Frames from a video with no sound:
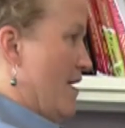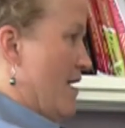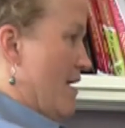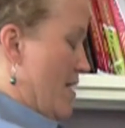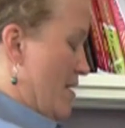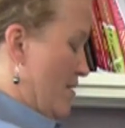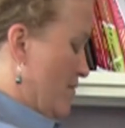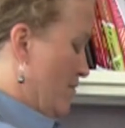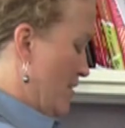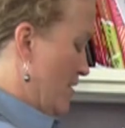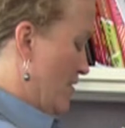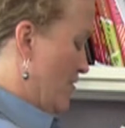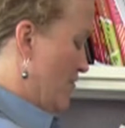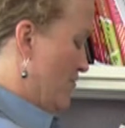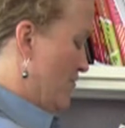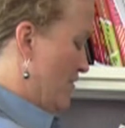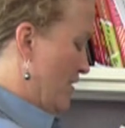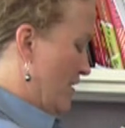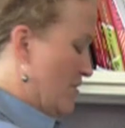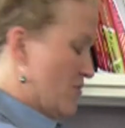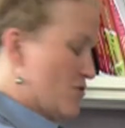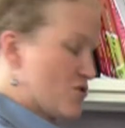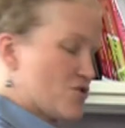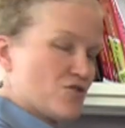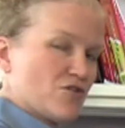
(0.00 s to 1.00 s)
and when your
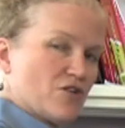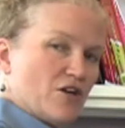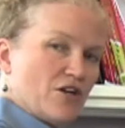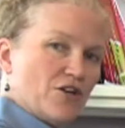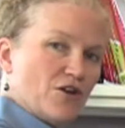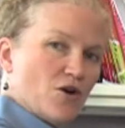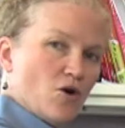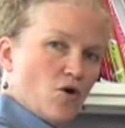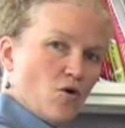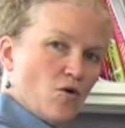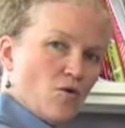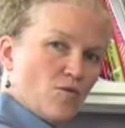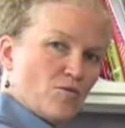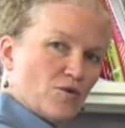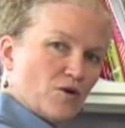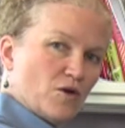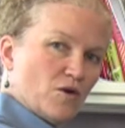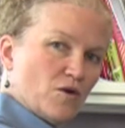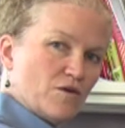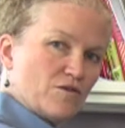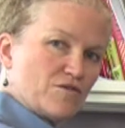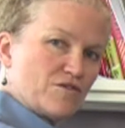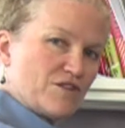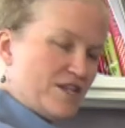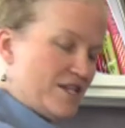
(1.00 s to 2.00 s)
fingers are on the home
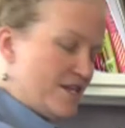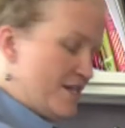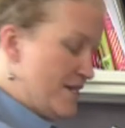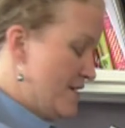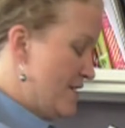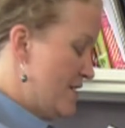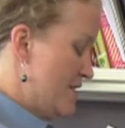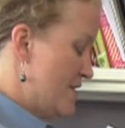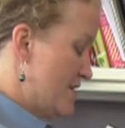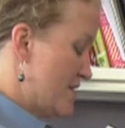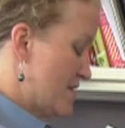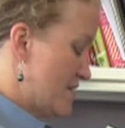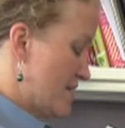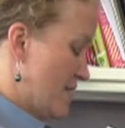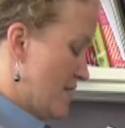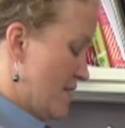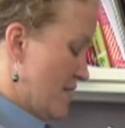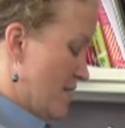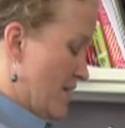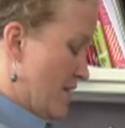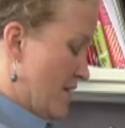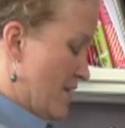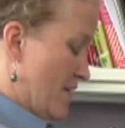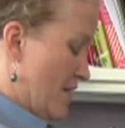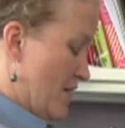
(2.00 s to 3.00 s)
row of keys,
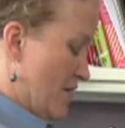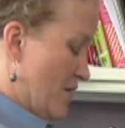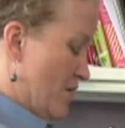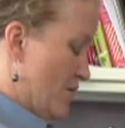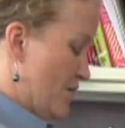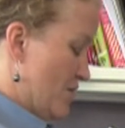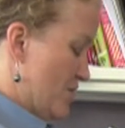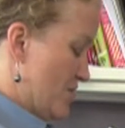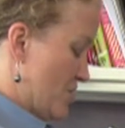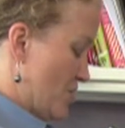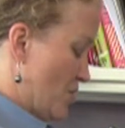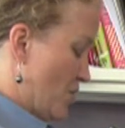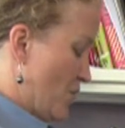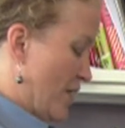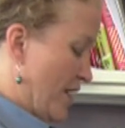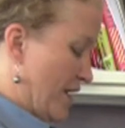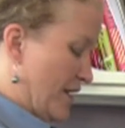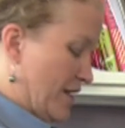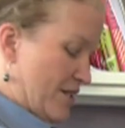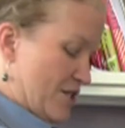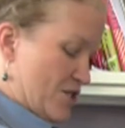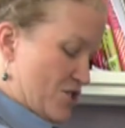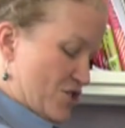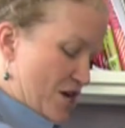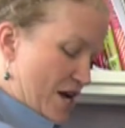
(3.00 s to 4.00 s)
then you would just
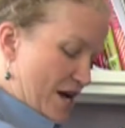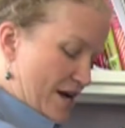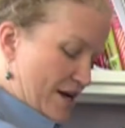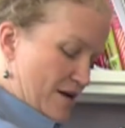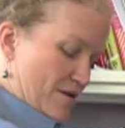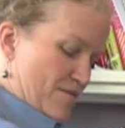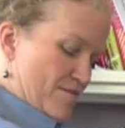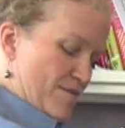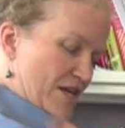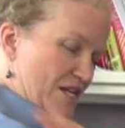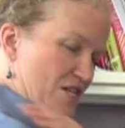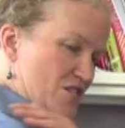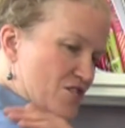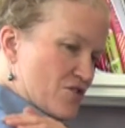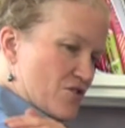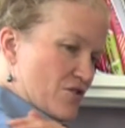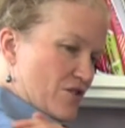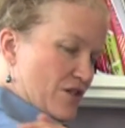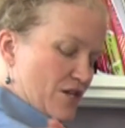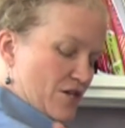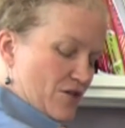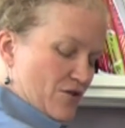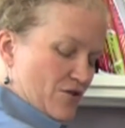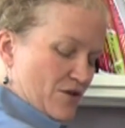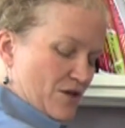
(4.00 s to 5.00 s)
quickly check, make sure
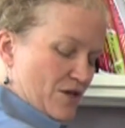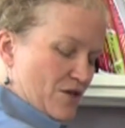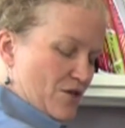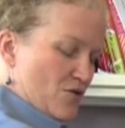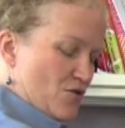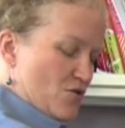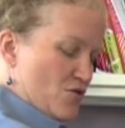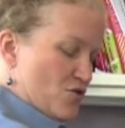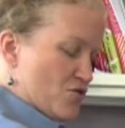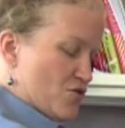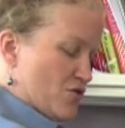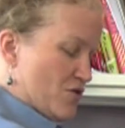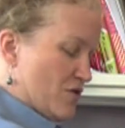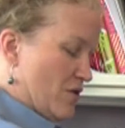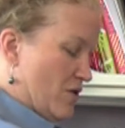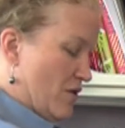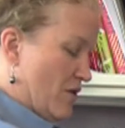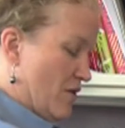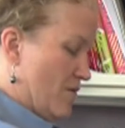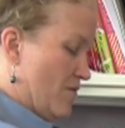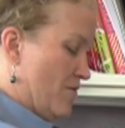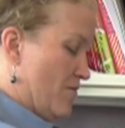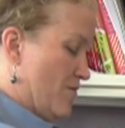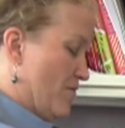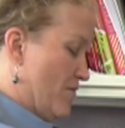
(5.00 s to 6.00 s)
that you're in neutral,
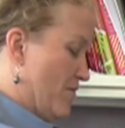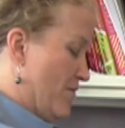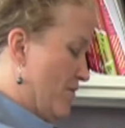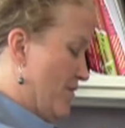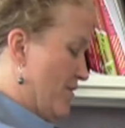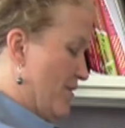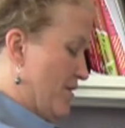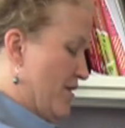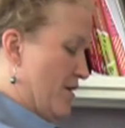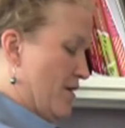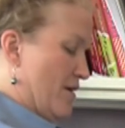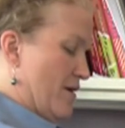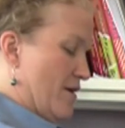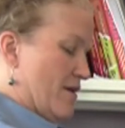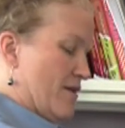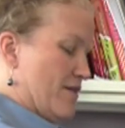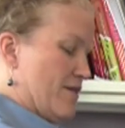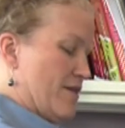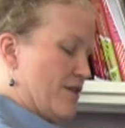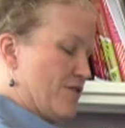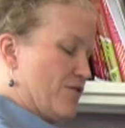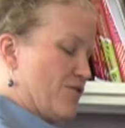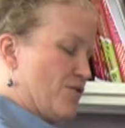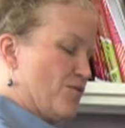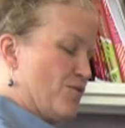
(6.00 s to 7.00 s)

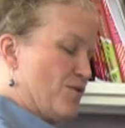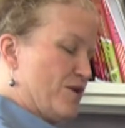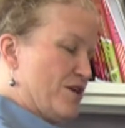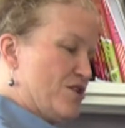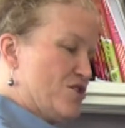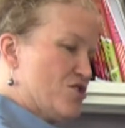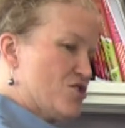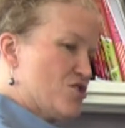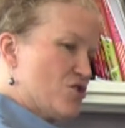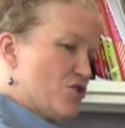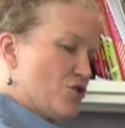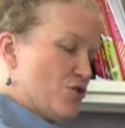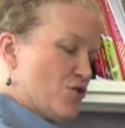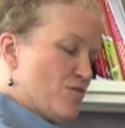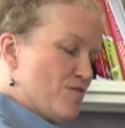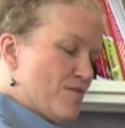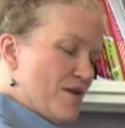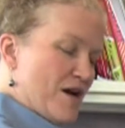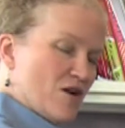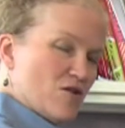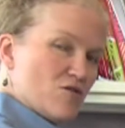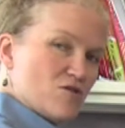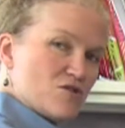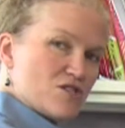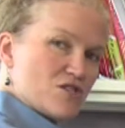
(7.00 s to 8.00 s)
that the reach to your
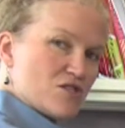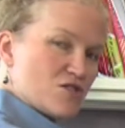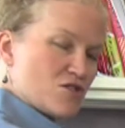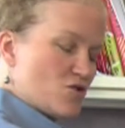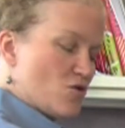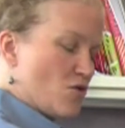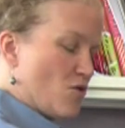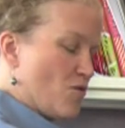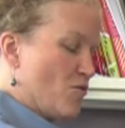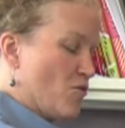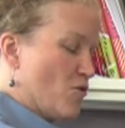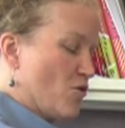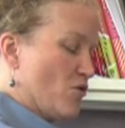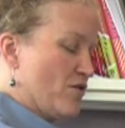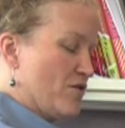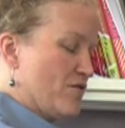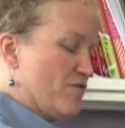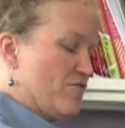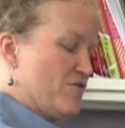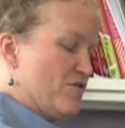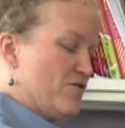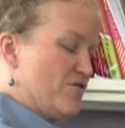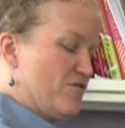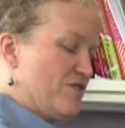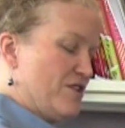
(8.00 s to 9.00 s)
mouse is no more than
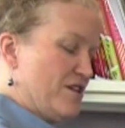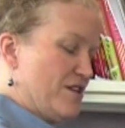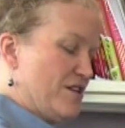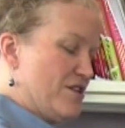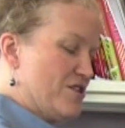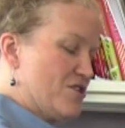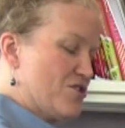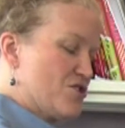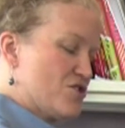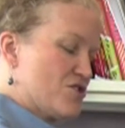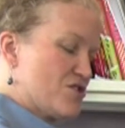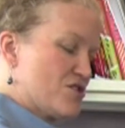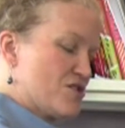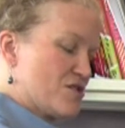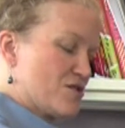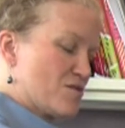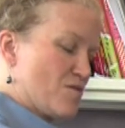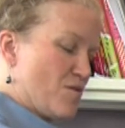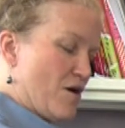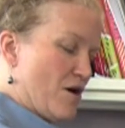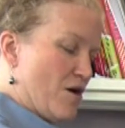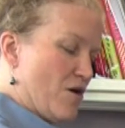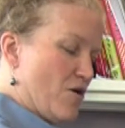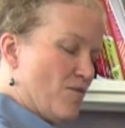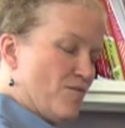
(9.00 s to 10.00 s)
15 inches as
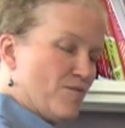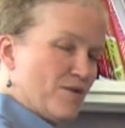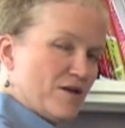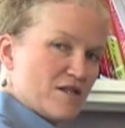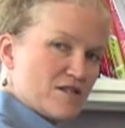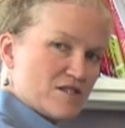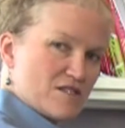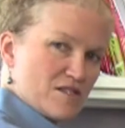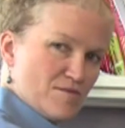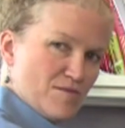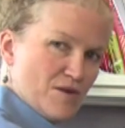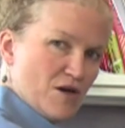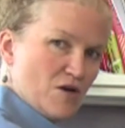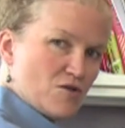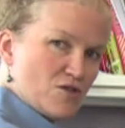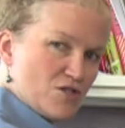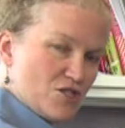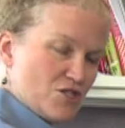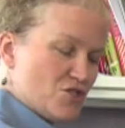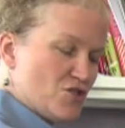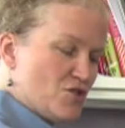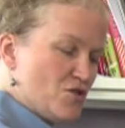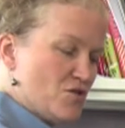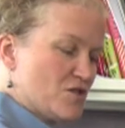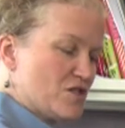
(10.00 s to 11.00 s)
well, because the mouse
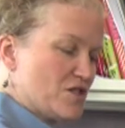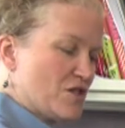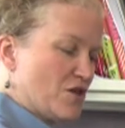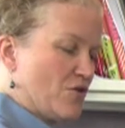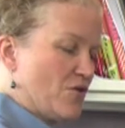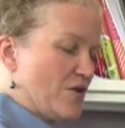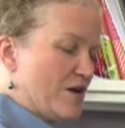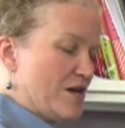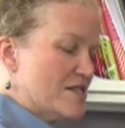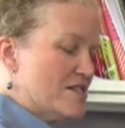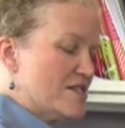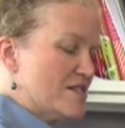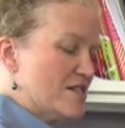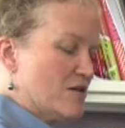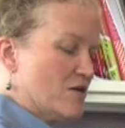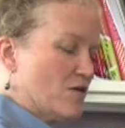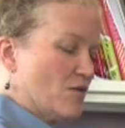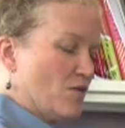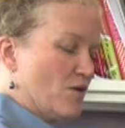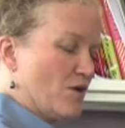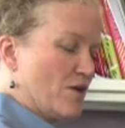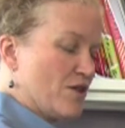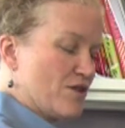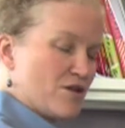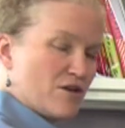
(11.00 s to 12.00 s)
is used a great deal
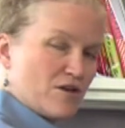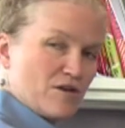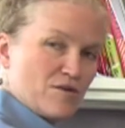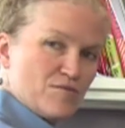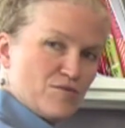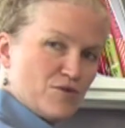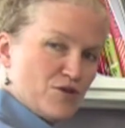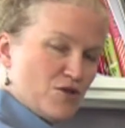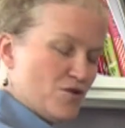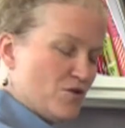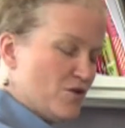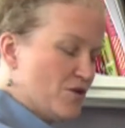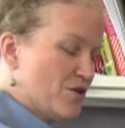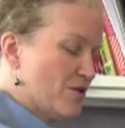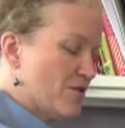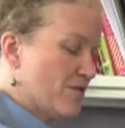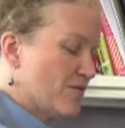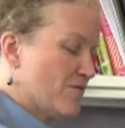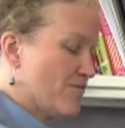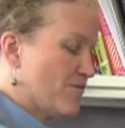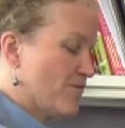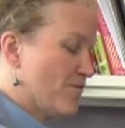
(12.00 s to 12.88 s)
with the computer.